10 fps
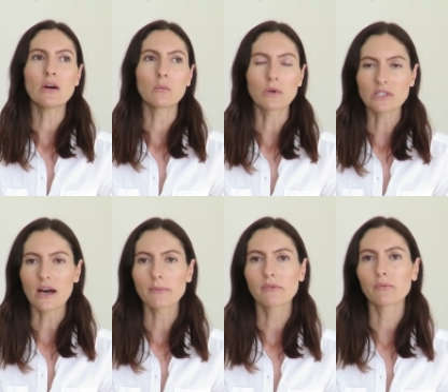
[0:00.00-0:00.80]
what
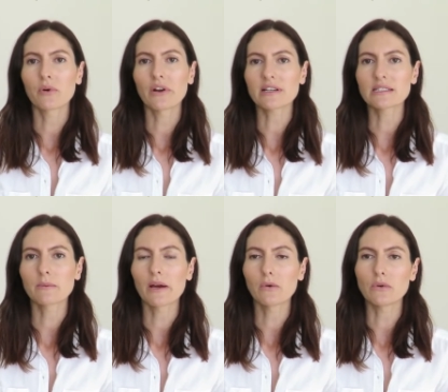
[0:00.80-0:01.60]
type of products
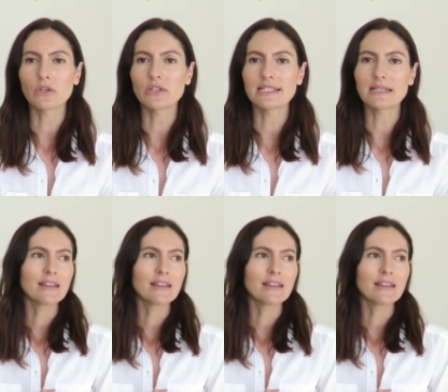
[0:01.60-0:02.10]
we're all using.